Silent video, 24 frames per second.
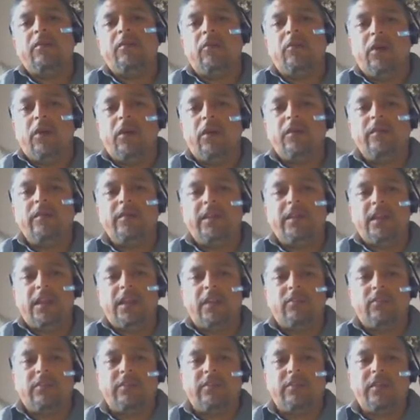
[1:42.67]
Well, the
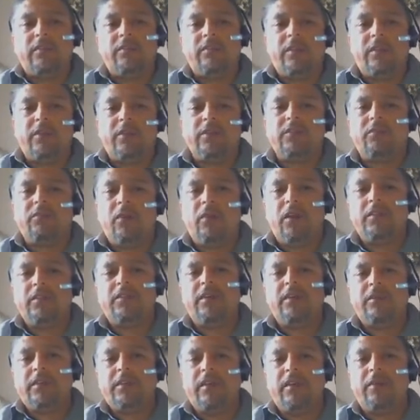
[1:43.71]
electrons are very small
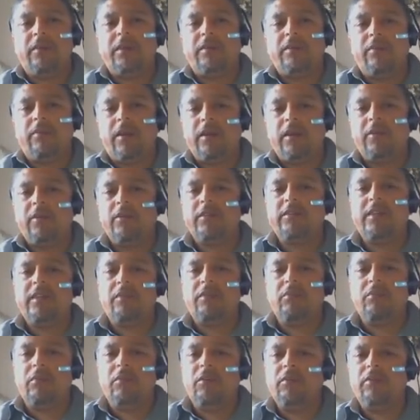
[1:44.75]
subatomic particles
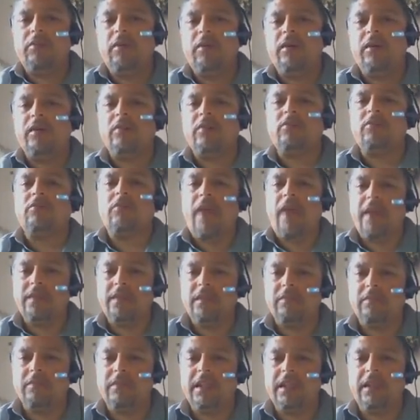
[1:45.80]
that move
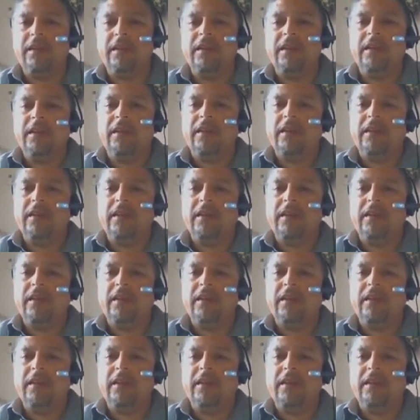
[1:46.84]
randomly.